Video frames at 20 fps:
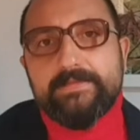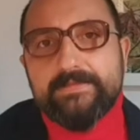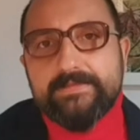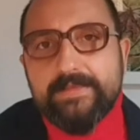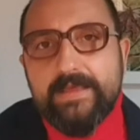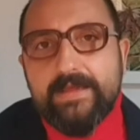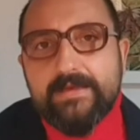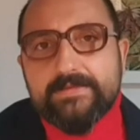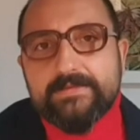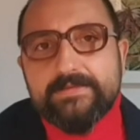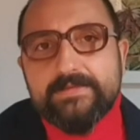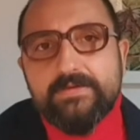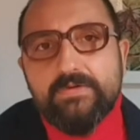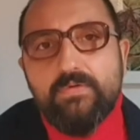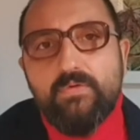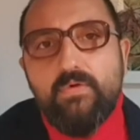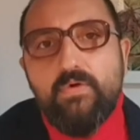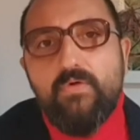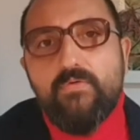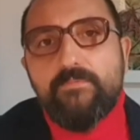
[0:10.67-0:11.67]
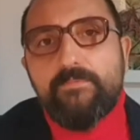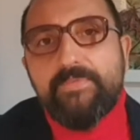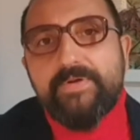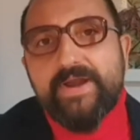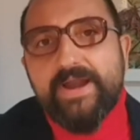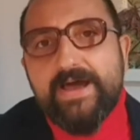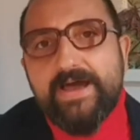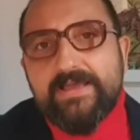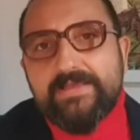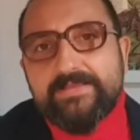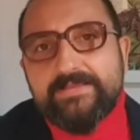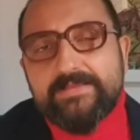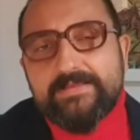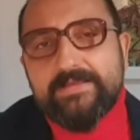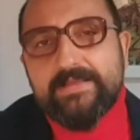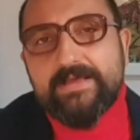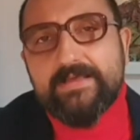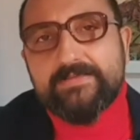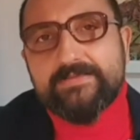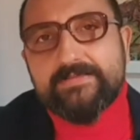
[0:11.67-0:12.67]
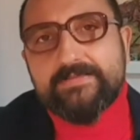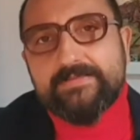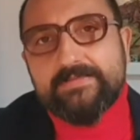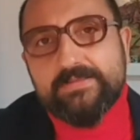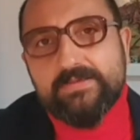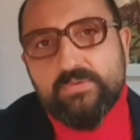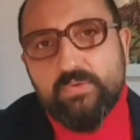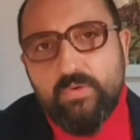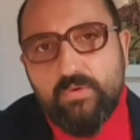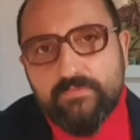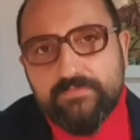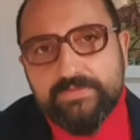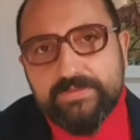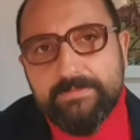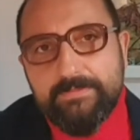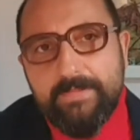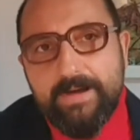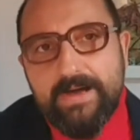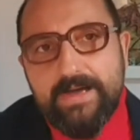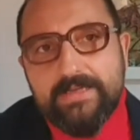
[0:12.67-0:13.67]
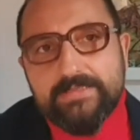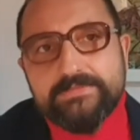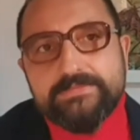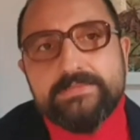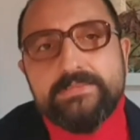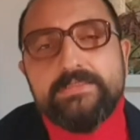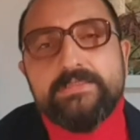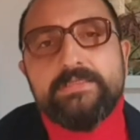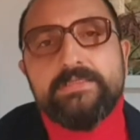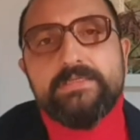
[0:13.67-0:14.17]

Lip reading: These are the on price elasticity of demand,